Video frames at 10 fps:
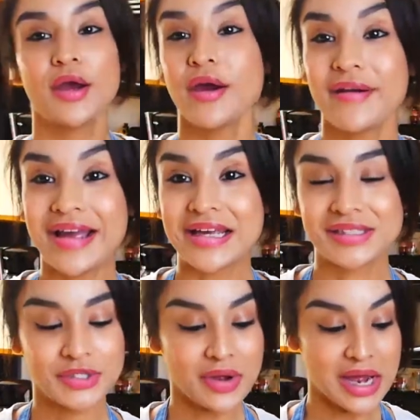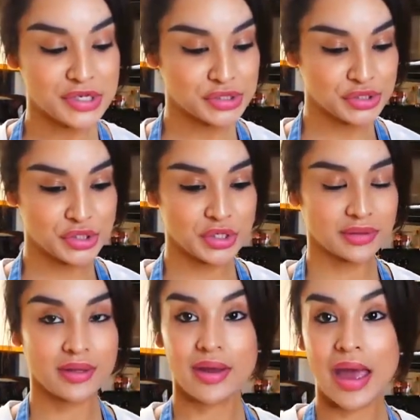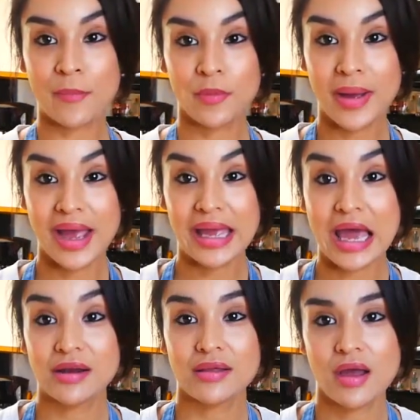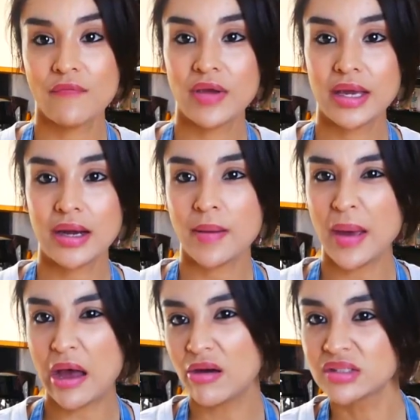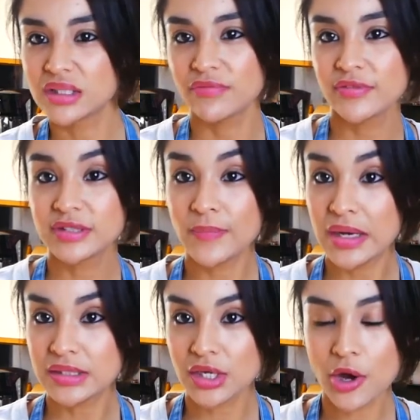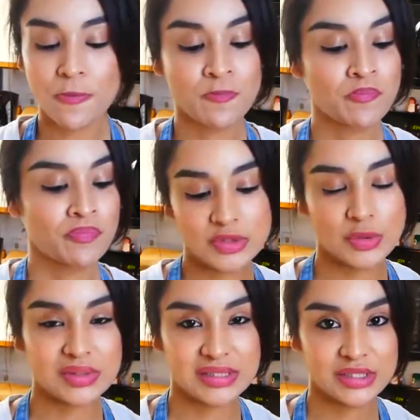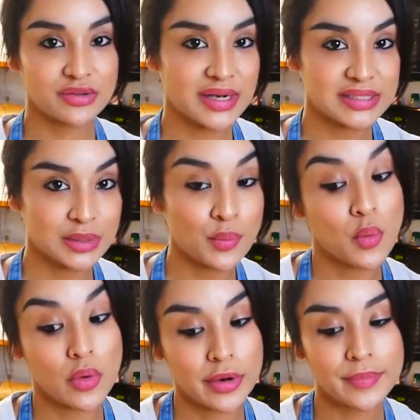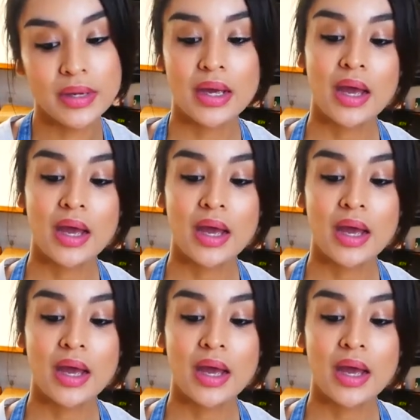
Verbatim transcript: Alright guys, so I just took the apple pie out of the oven about 15 minutes ago. So it's still nice and warm.